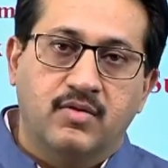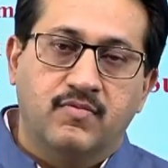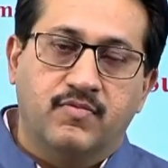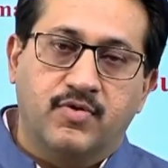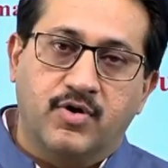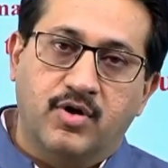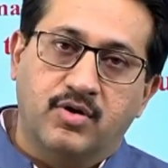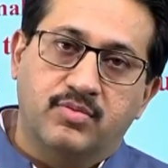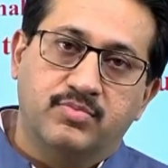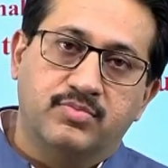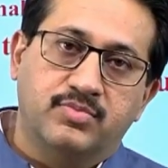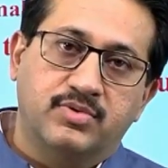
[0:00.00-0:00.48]

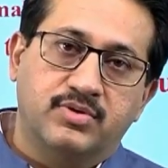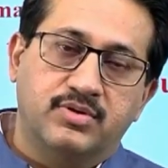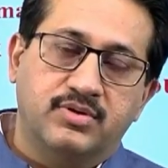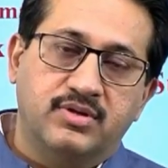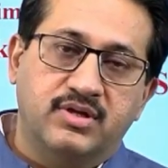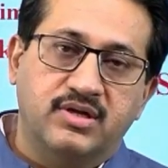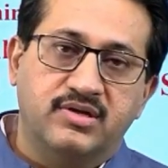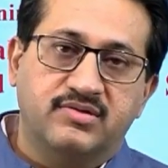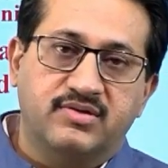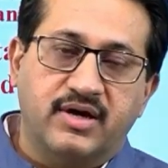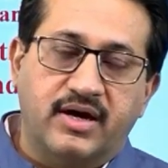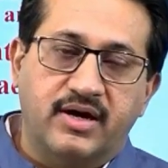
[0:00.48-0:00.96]
from
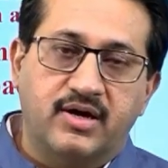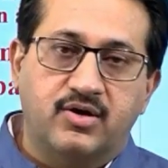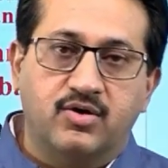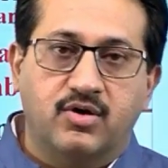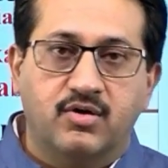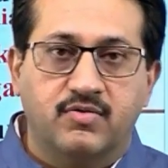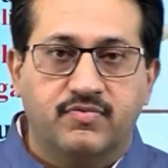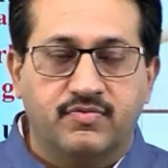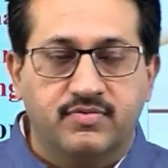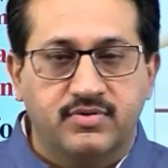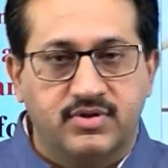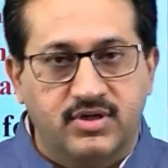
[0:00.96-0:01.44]
the site
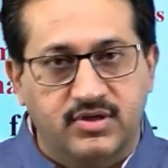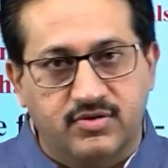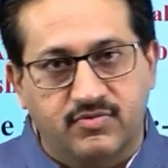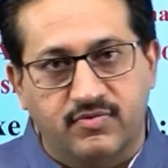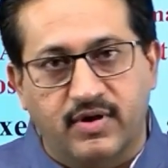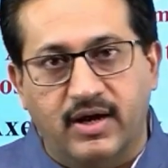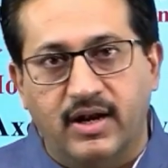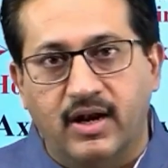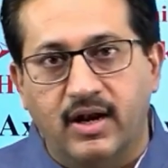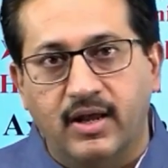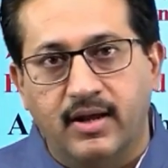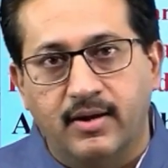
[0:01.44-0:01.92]
of this
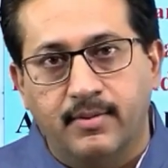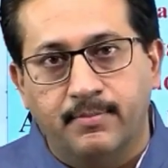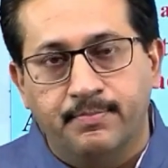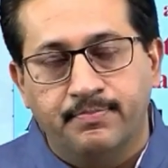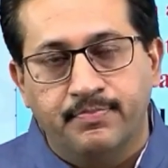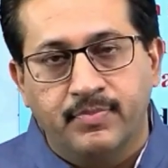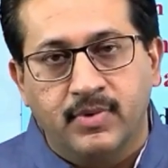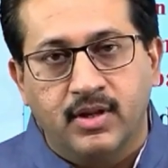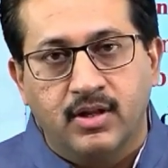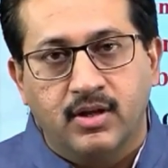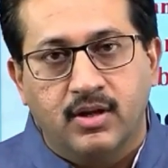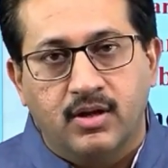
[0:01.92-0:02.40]
valley
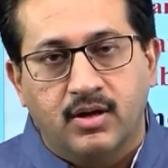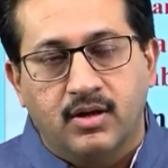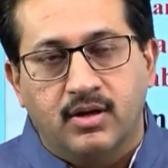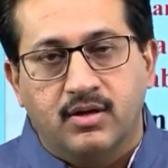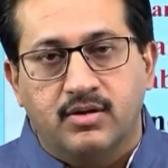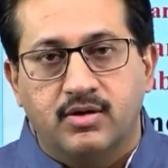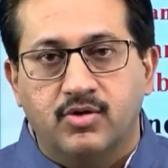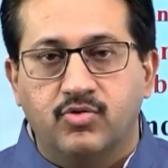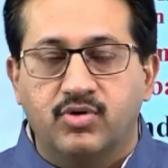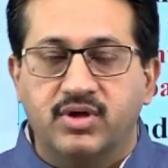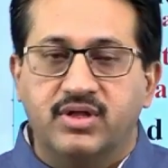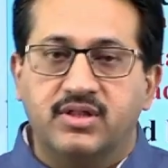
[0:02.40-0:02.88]

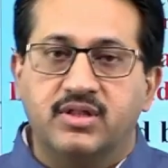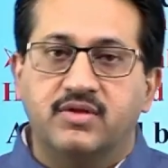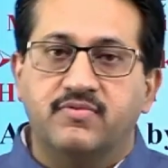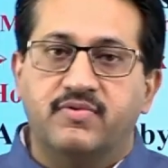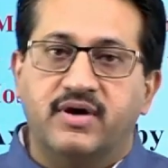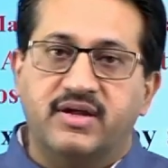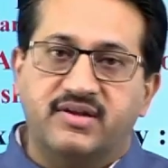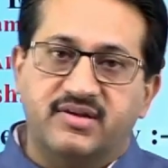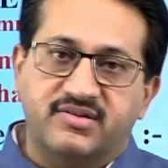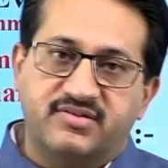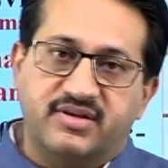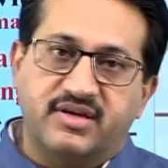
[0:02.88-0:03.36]
during the
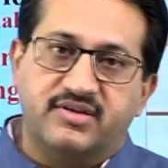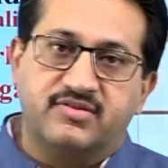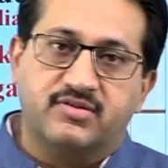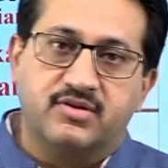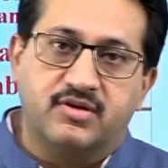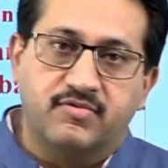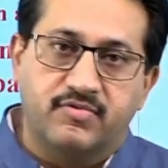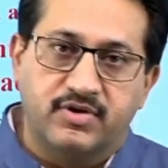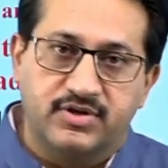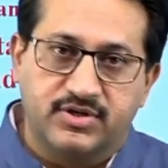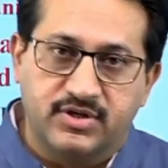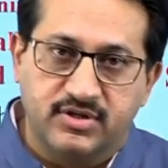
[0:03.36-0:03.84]
various
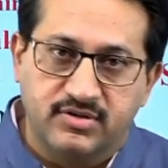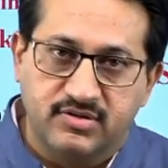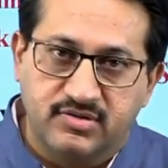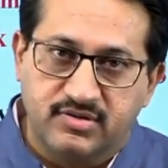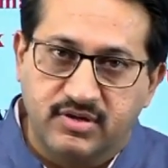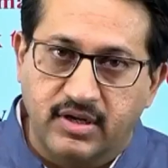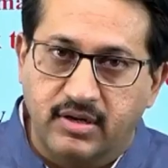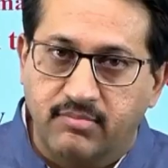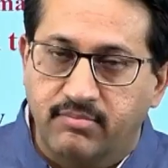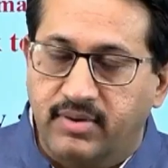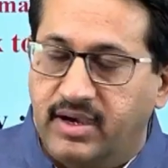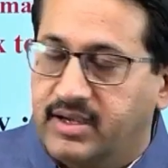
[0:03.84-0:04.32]
excavations
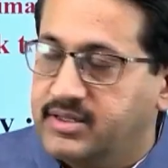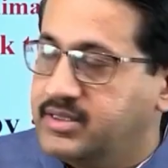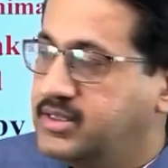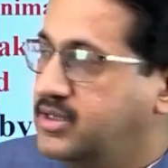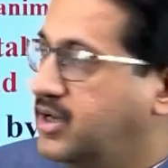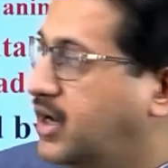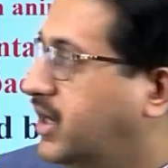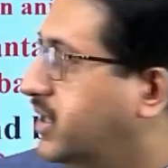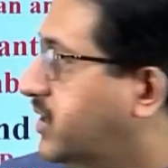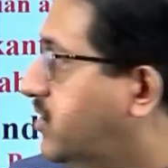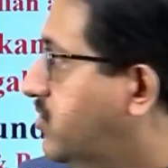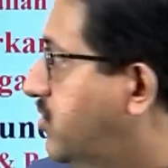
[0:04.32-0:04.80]
done by
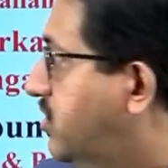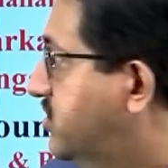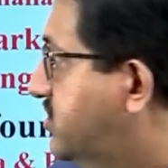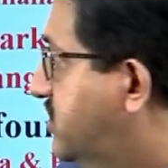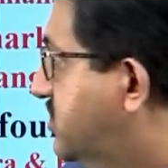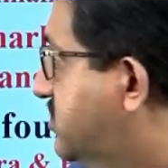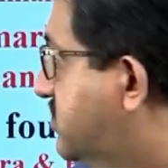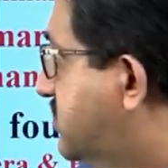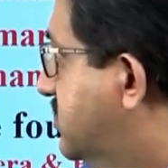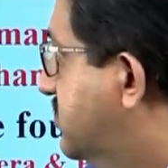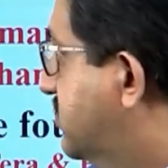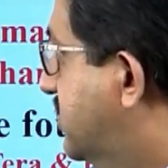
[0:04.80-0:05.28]
the
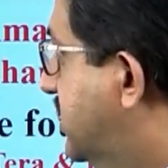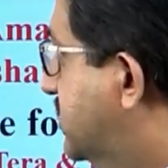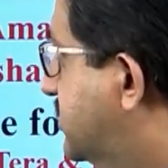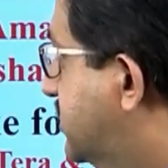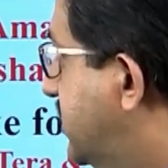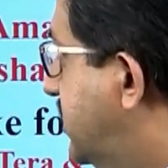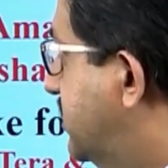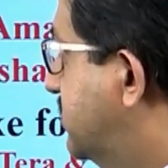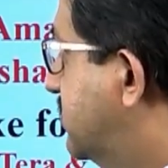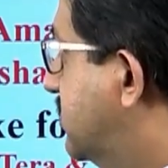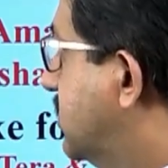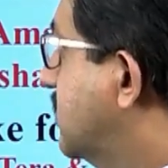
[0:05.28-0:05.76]
archaeologists
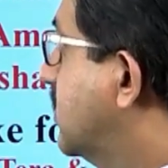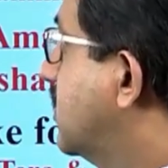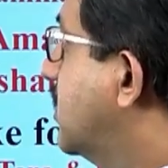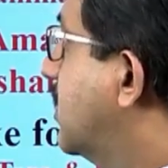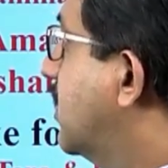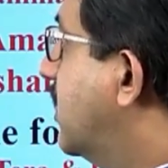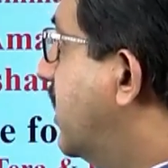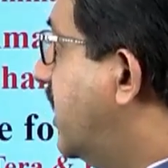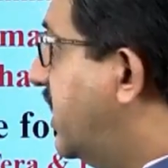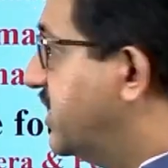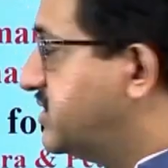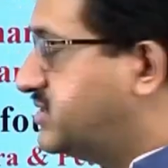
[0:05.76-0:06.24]
such as
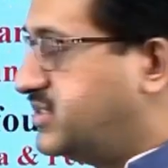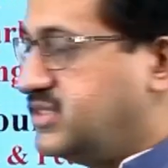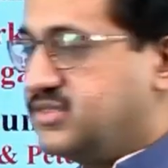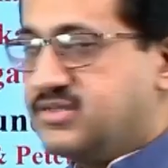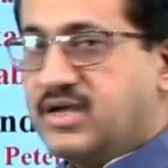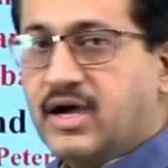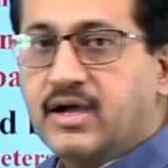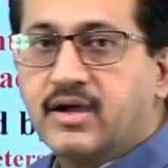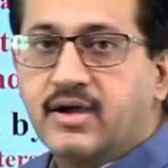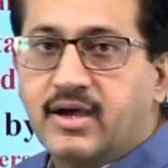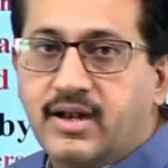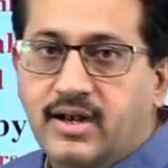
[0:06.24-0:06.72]
H.D.
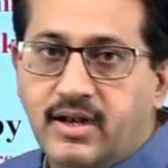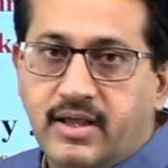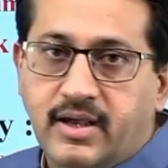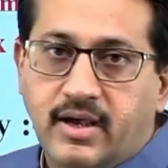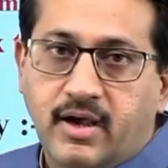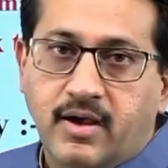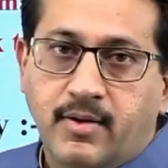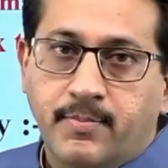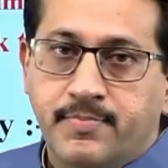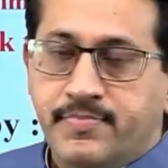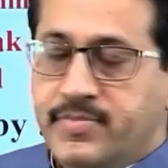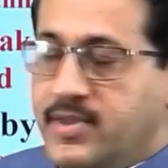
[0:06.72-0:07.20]

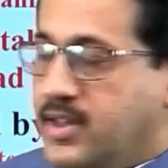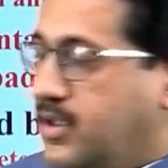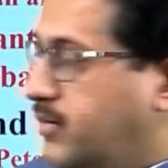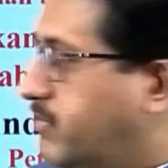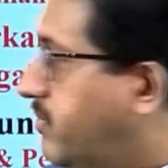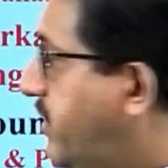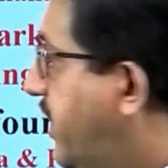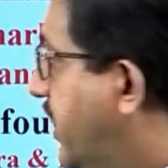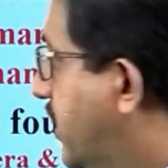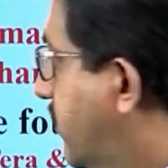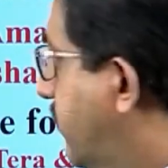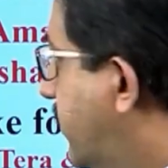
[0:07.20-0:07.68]
Sankalya,
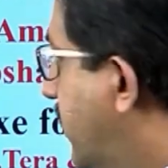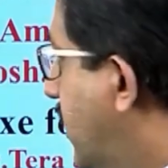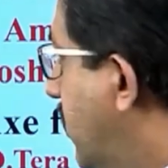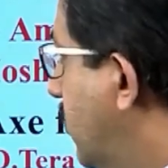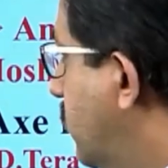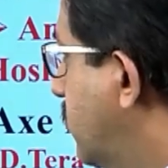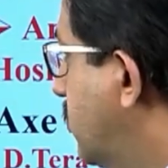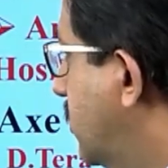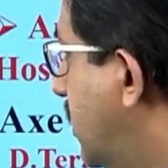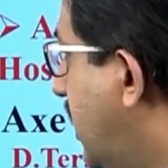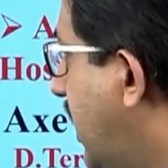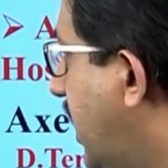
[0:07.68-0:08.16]
Mac
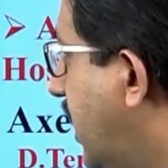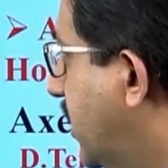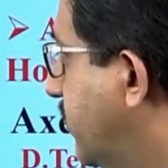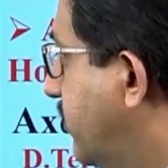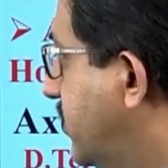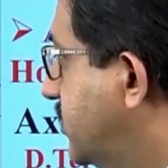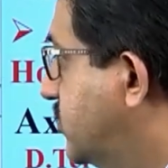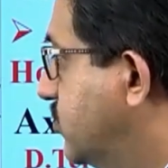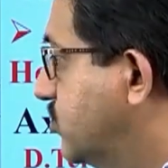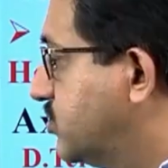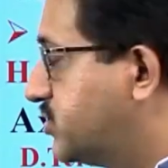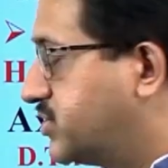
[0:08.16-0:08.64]
Brown,
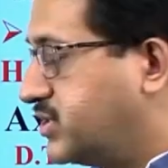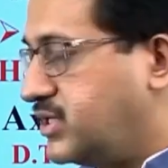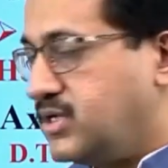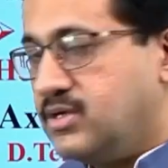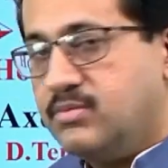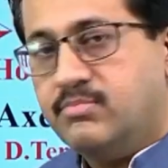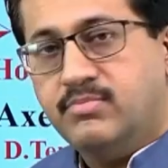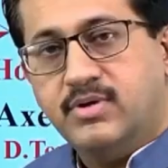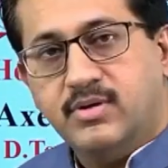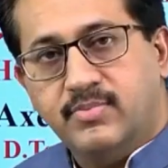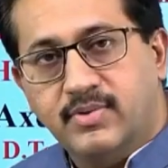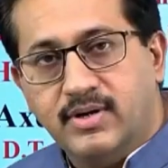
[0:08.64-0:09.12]
R.B.
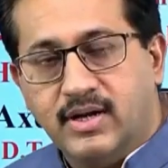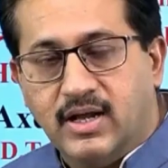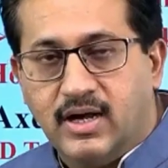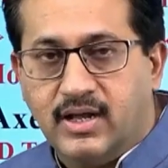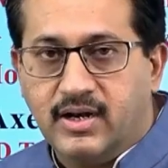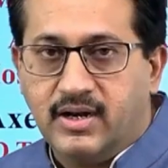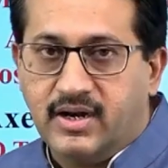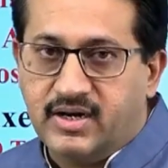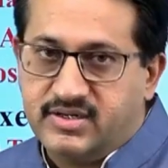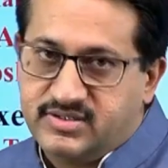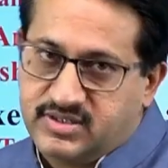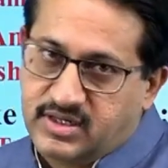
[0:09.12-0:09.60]
Joshi, B.
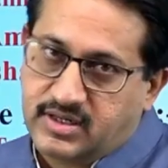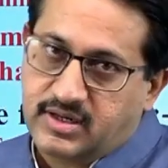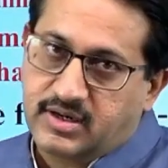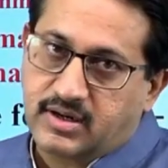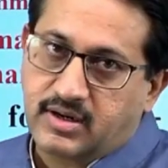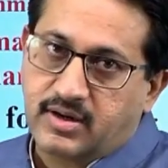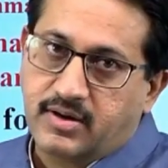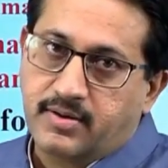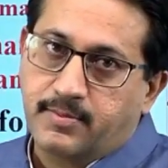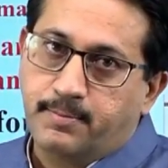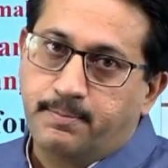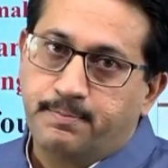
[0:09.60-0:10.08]
Bilal,
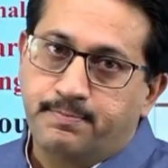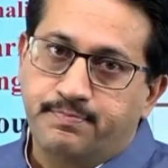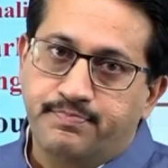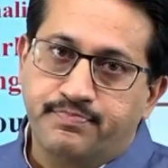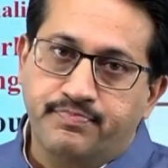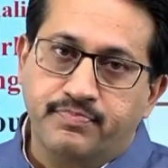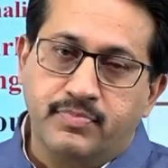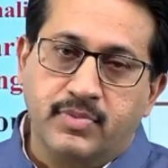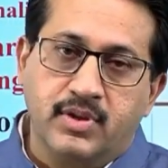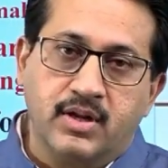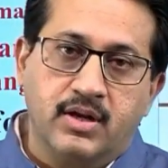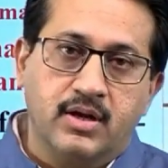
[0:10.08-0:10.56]
etc.
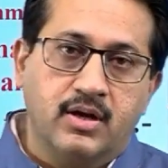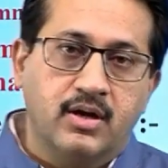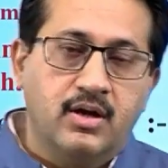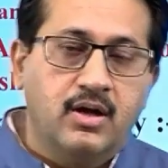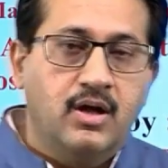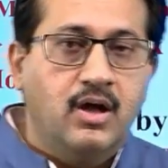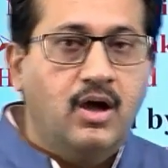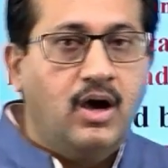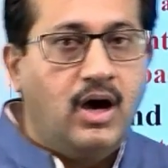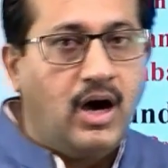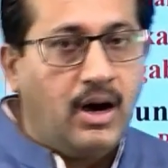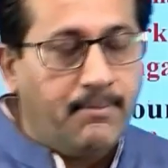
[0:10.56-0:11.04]

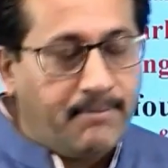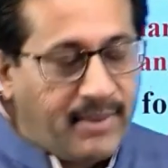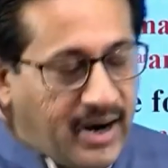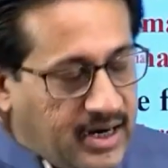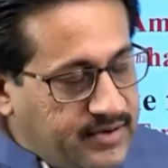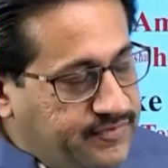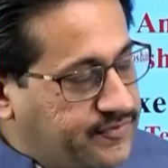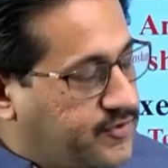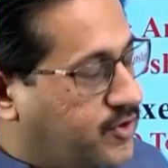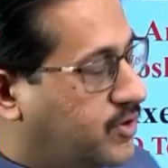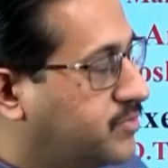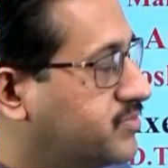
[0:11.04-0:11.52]

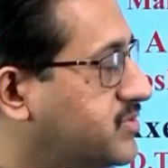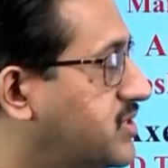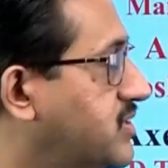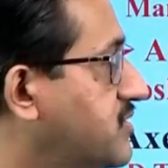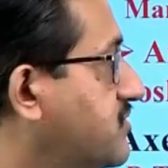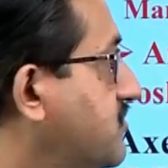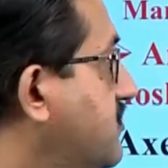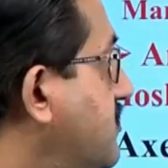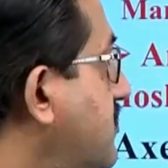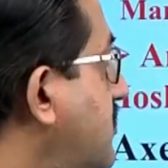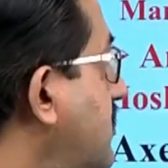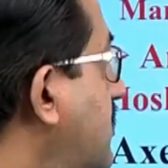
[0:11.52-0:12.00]
Apart from
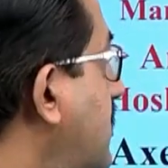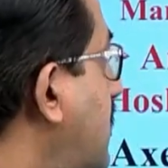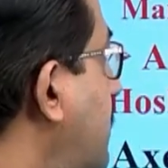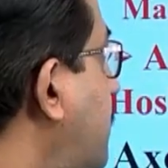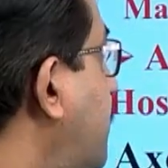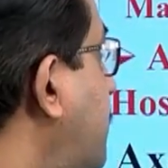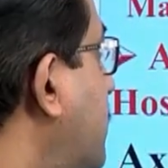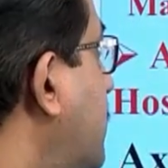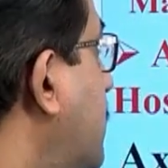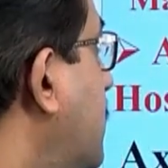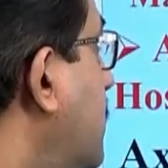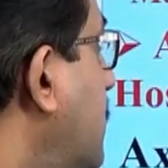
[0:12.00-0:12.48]
this,
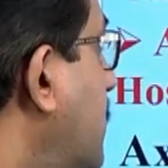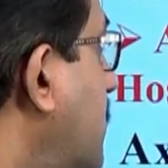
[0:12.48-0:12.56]
if